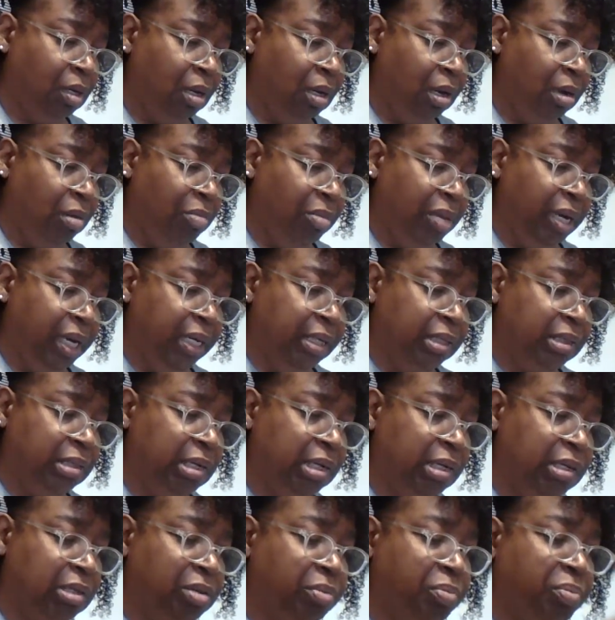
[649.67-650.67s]
I might
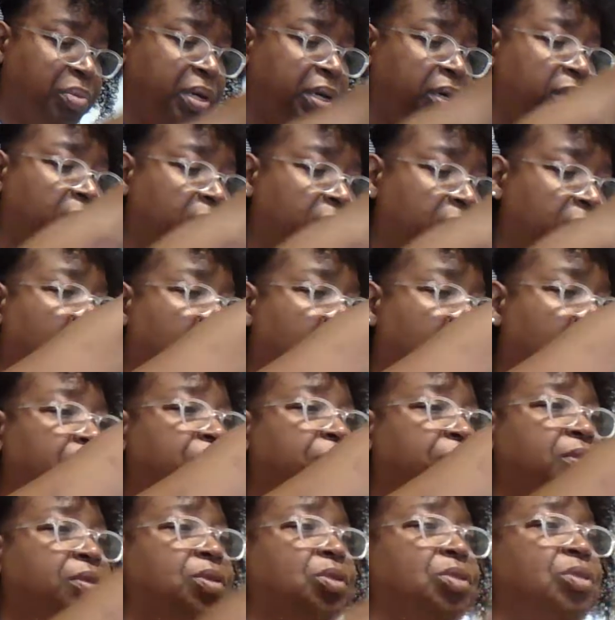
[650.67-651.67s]
take the bell off
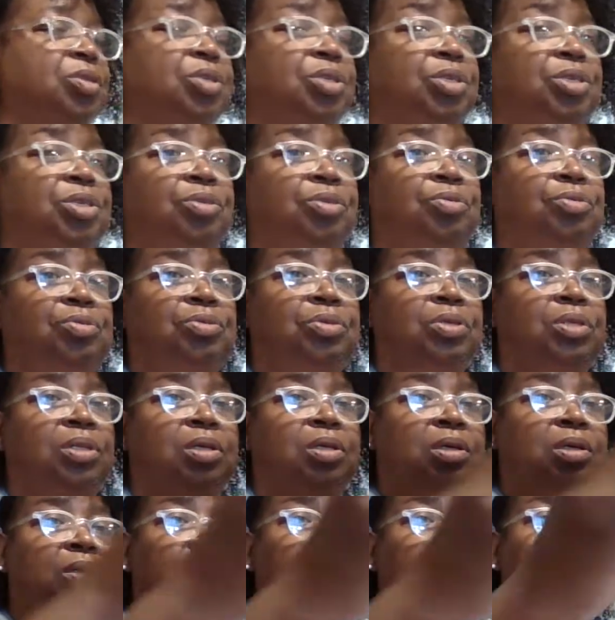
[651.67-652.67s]
and just use
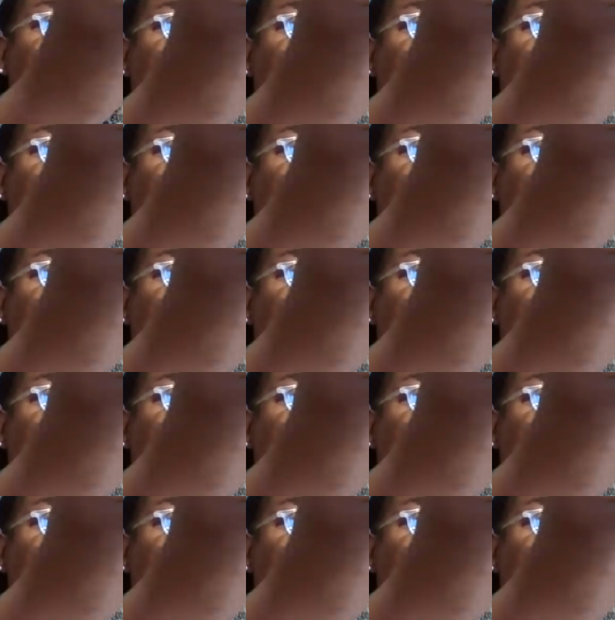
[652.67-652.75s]
the,